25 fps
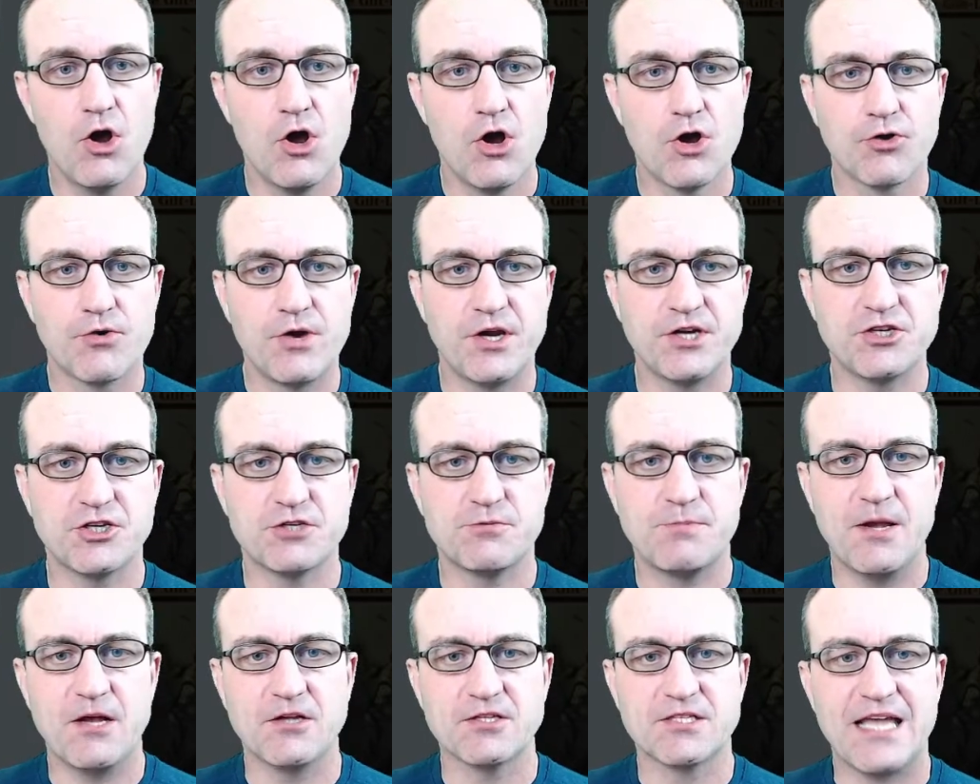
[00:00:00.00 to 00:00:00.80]
creature
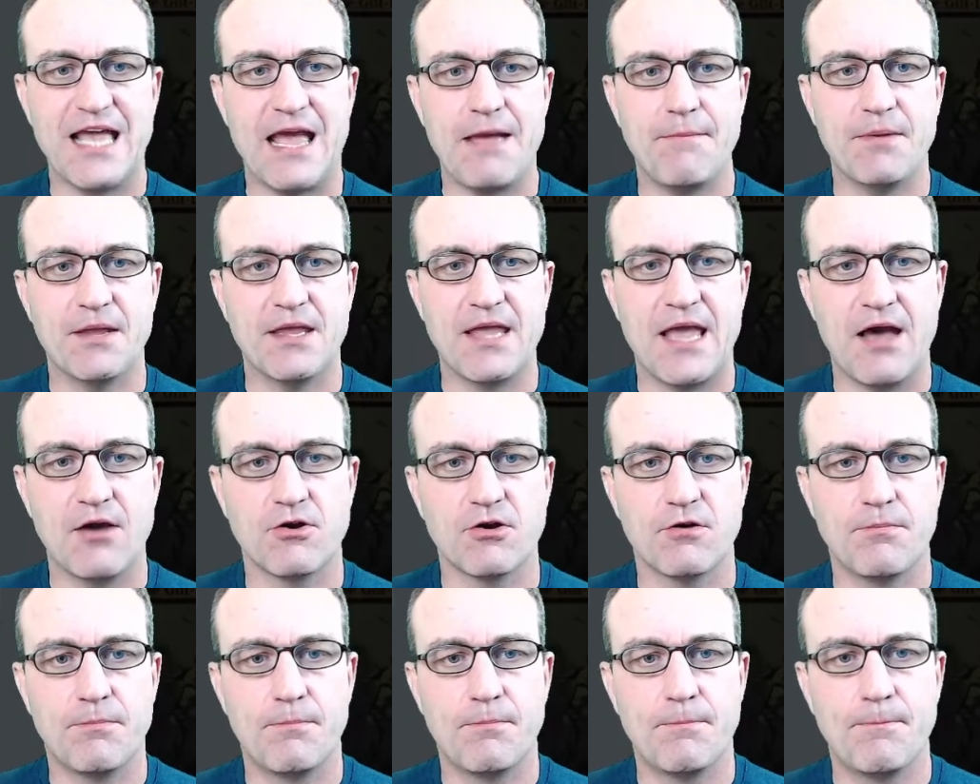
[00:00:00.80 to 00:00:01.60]
spells can't be
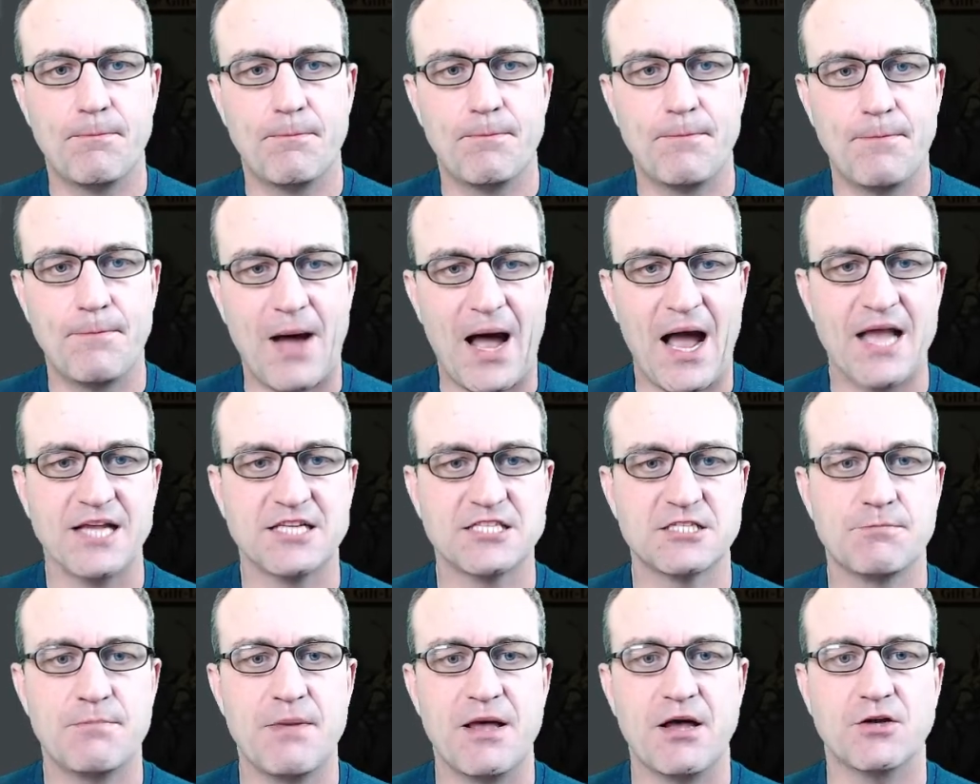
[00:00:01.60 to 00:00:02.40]
countered by
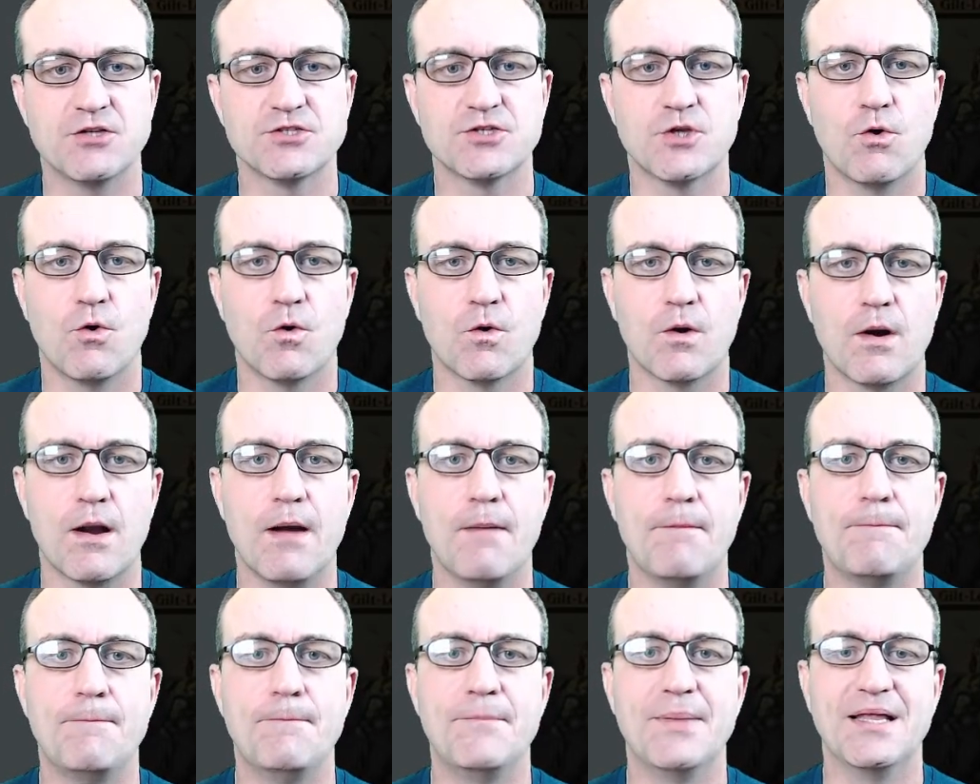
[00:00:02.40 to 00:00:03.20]
spells or
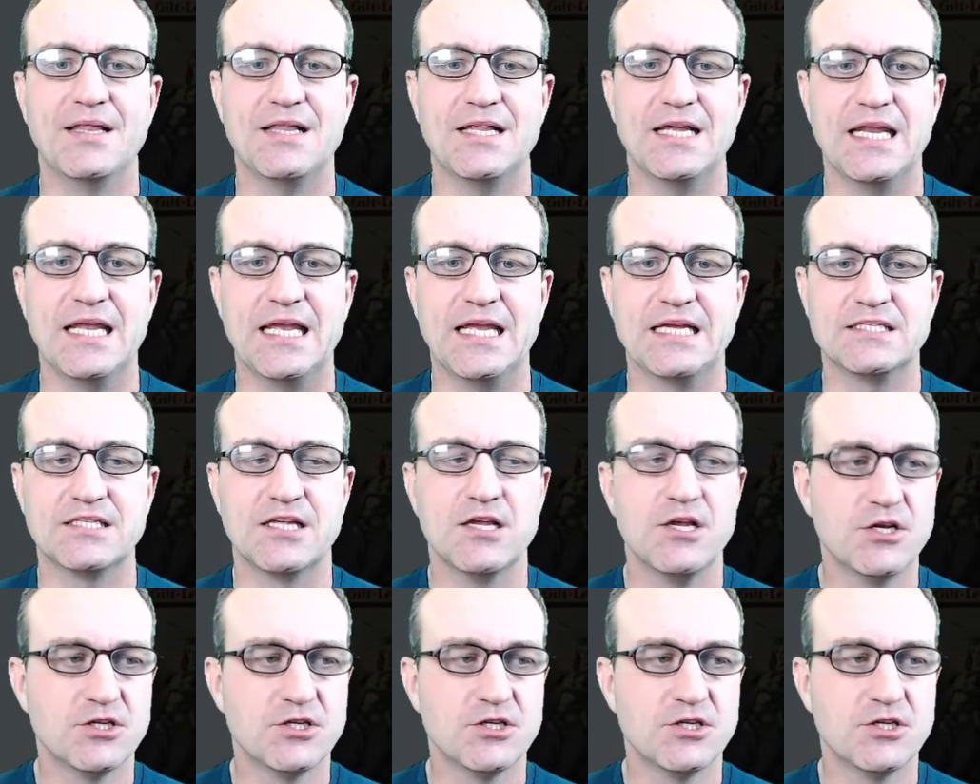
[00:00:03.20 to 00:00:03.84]
abilities.